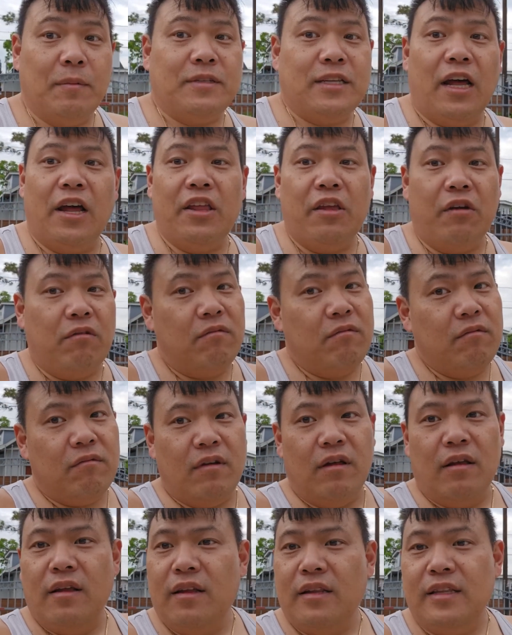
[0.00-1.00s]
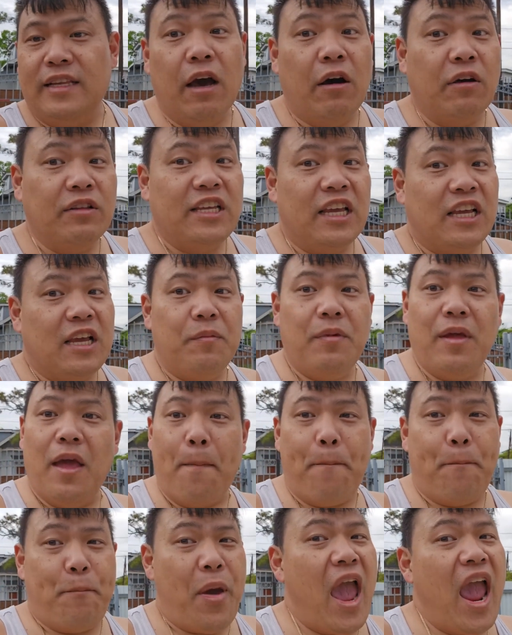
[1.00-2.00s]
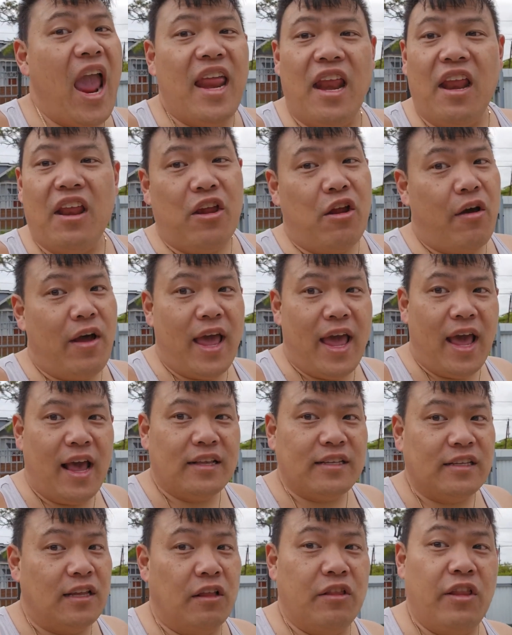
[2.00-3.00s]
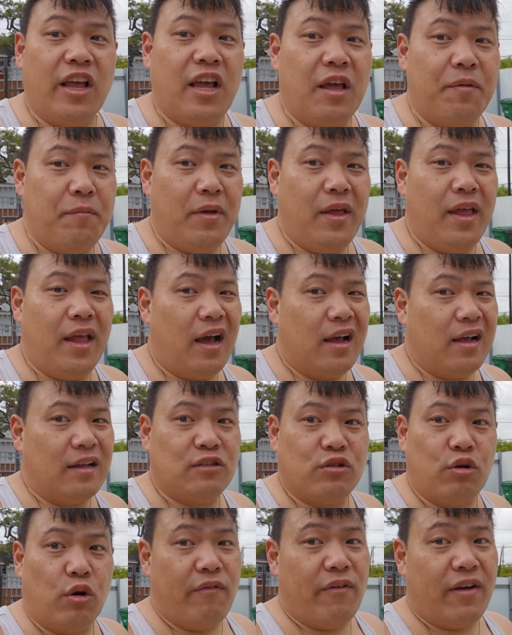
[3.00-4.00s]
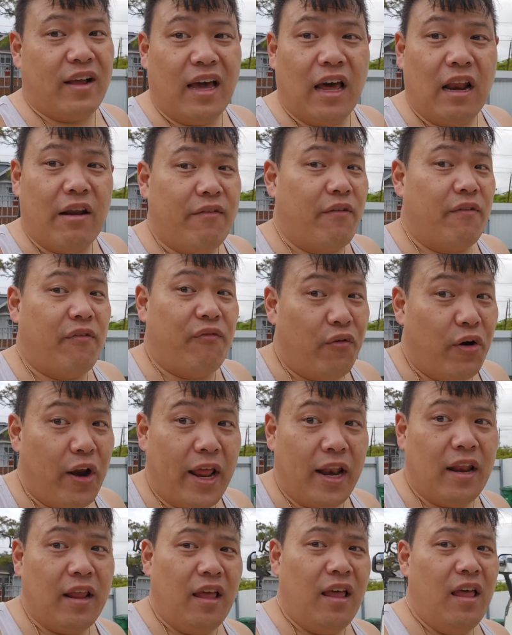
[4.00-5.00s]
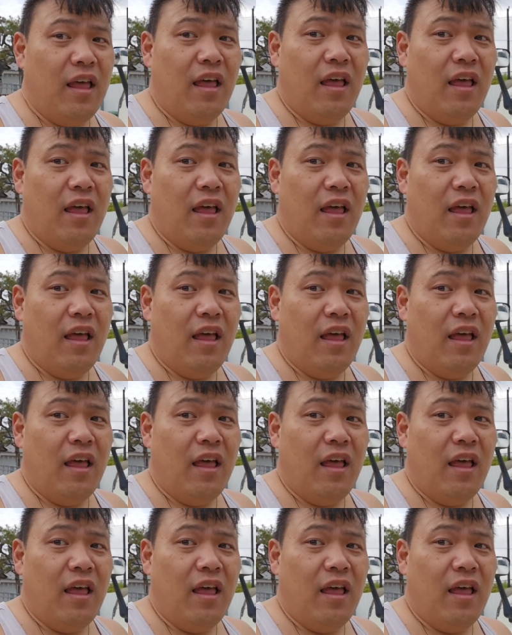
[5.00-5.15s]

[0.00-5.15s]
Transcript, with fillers: And I'm telling you, DOT can be a pain in your ass and they can be a, sort of a kind of a friend.